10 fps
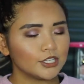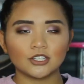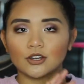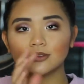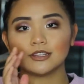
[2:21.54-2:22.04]

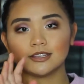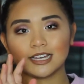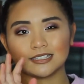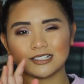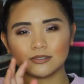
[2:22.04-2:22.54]
So
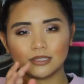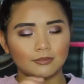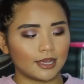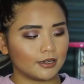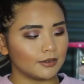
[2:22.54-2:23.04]
that doesn't really
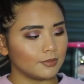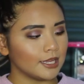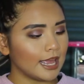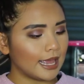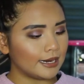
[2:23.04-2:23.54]
matter to
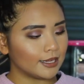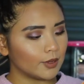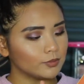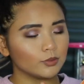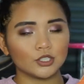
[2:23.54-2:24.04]
me. And it
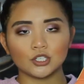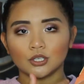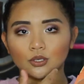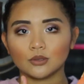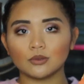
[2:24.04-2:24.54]
comes with
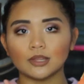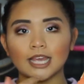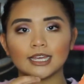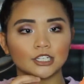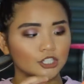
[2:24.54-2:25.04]
two
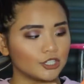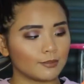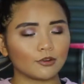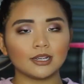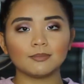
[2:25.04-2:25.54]
like
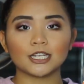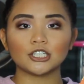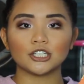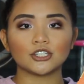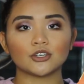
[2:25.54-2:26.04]
shimmery
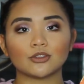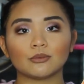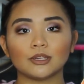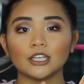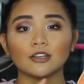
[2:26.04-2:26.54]
blushes. So
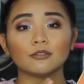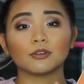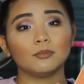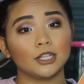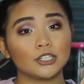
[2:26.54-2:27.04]
they're really good
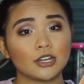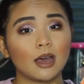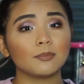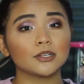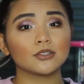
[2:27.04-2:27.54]
for blush
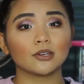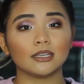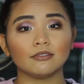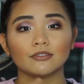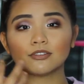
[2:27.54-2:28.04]
toppers or
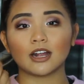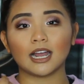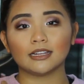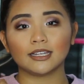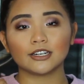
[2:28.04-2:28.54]
even for
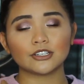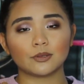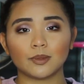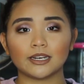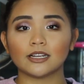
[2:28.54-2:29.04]
highlighters,
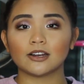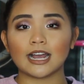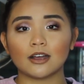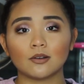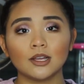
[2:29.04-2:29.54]
depending on
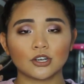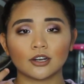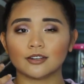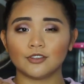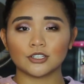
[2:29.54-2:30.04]
how
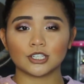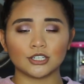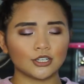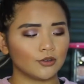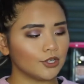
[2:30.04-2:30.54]
dark of your
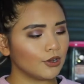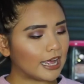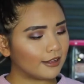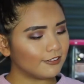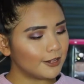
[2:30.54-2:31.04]
skin tone you
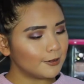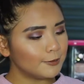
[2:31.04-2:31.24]
have.